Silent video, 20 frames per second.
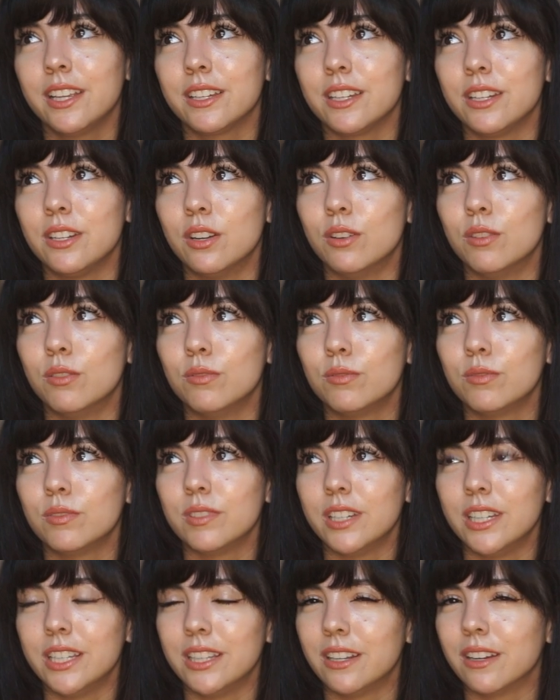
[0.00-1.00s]
you know,
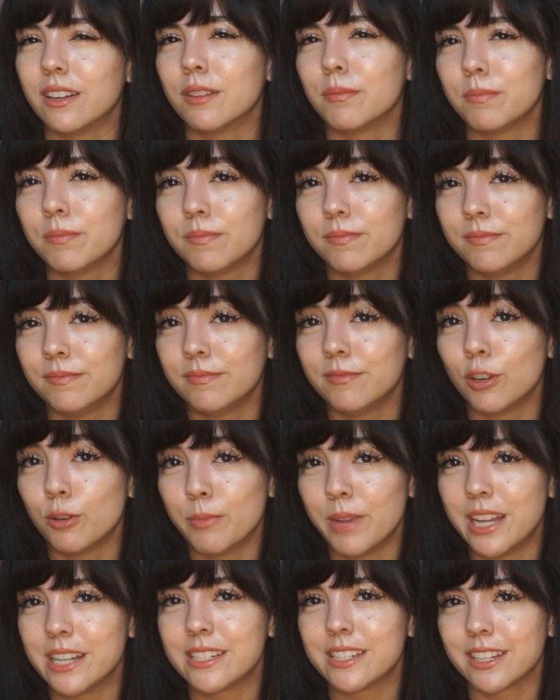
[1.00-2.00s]
in their
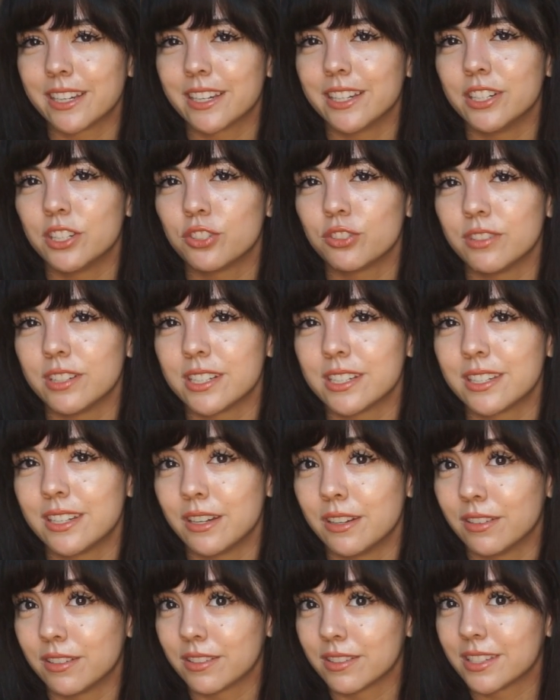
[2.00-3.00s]
romantic interests,
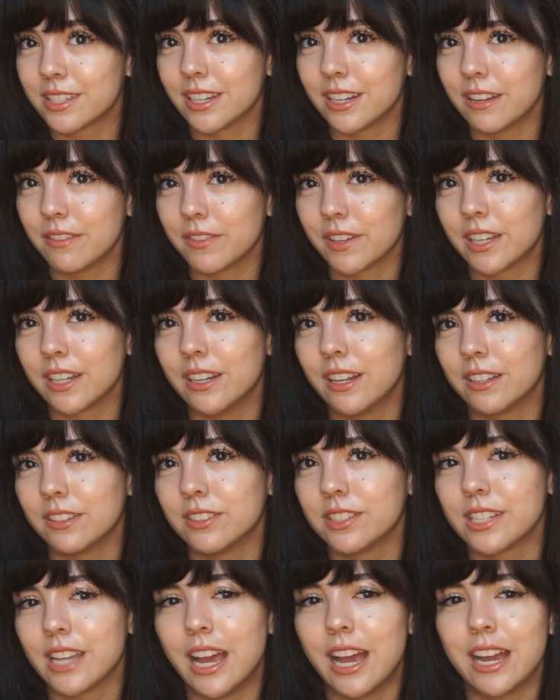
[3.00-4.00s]
their significant
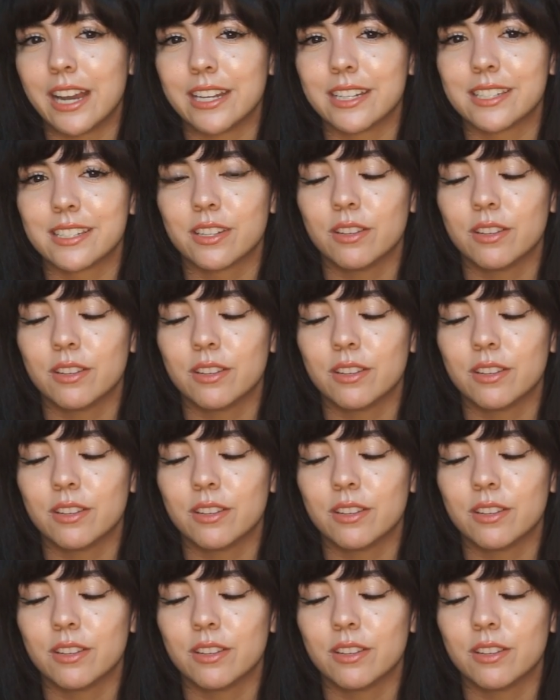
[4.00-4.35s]
other's eyes.